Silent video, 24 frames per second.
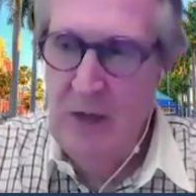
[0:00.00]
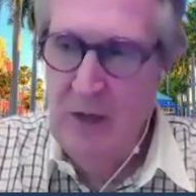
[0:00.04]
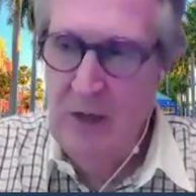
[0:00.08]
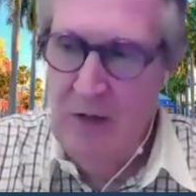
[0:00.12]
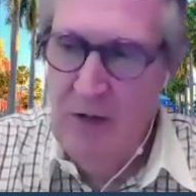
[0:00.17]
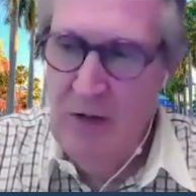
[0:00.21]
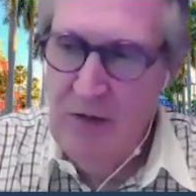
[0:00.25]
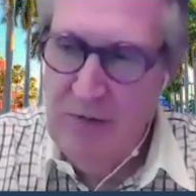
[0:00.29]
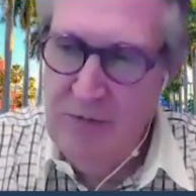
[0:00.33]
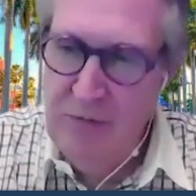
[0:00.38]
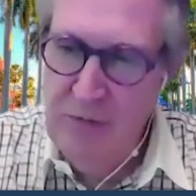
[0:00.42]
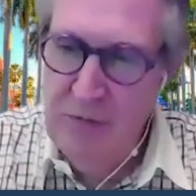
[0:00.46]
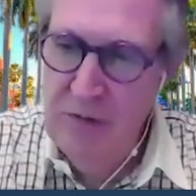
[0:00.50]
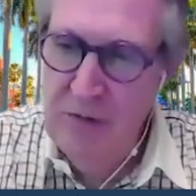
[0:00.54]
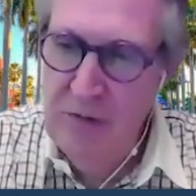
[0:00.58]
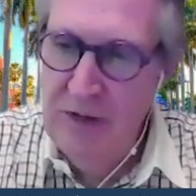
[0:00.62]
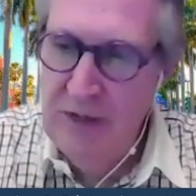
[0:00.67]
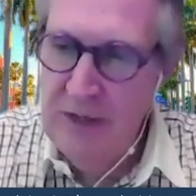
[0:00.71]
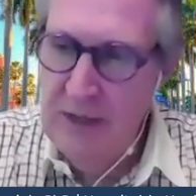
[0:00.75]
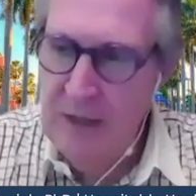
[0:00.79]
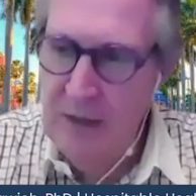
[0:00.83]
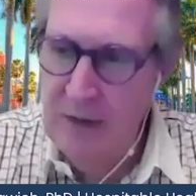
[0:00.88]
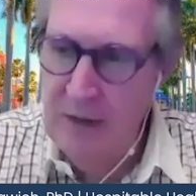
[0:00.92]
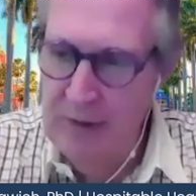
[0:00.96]
The third
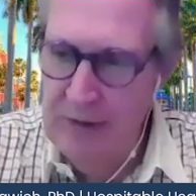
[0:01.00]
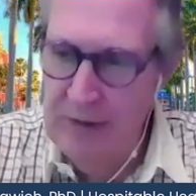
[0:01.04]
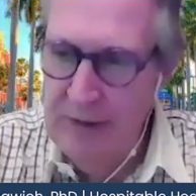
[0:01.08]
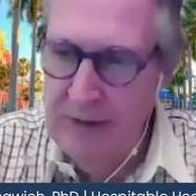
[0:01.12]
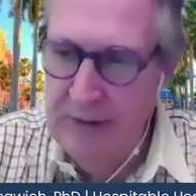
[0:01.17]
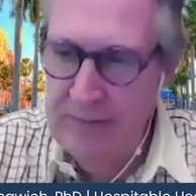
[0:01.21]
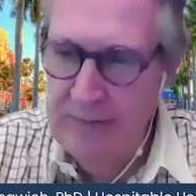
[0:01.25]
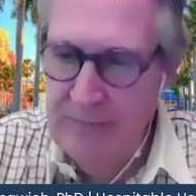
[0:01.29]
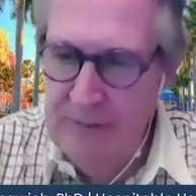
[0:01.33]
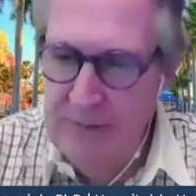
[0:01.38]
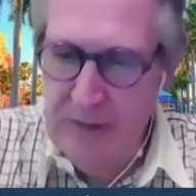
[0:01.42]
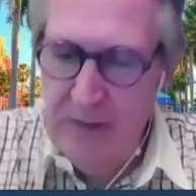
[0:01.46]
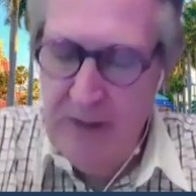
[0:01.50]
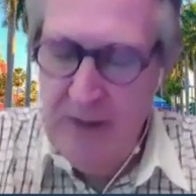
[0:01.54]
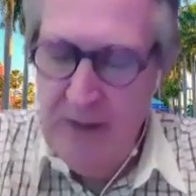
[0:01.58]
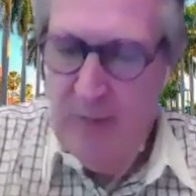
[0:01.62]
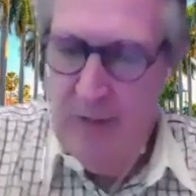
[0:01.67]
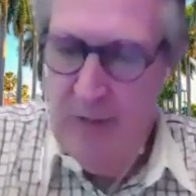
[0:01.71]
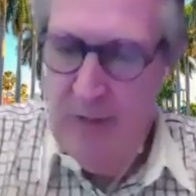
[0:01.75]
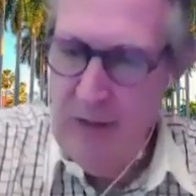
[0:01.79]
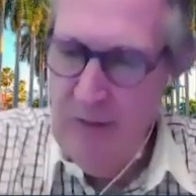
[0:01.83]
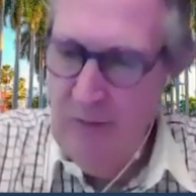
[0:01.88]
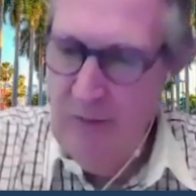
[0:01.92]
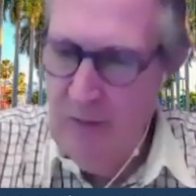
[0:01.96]
area that came
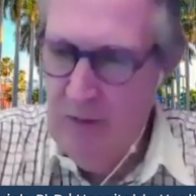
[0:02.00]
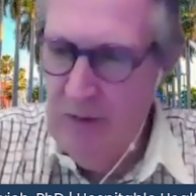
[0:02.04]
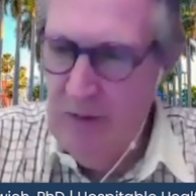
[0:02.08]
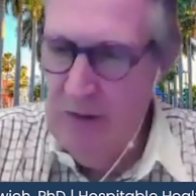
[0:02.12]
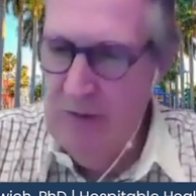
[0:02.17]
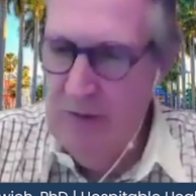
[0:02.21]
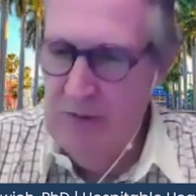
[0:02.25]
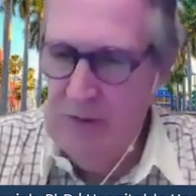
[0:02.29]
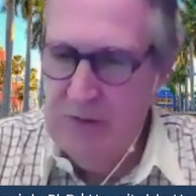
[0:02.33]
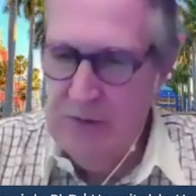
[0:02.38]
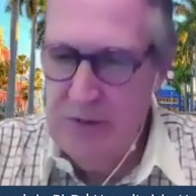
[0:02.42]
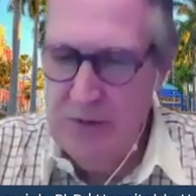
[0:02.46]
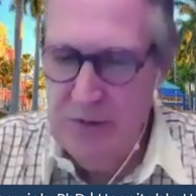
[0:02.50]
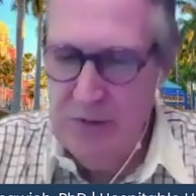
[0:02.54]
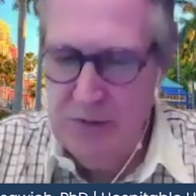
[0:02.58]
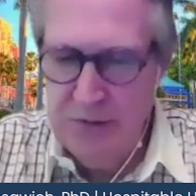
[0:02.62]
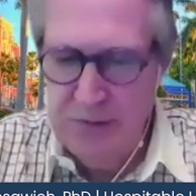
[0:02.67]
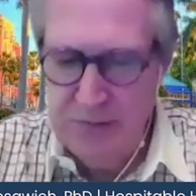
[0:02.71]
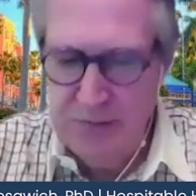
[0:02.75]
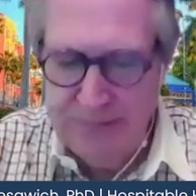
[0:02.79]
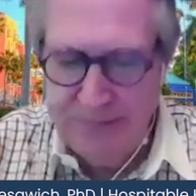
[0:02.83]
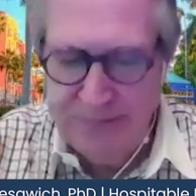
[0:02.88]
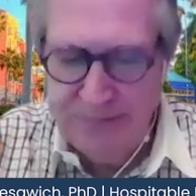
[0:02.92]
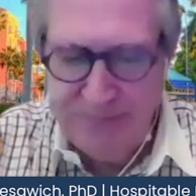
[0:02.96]
out of all the
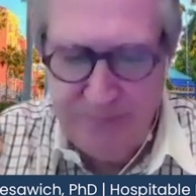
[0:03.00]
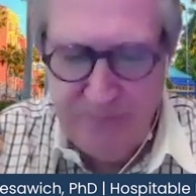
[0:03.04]
research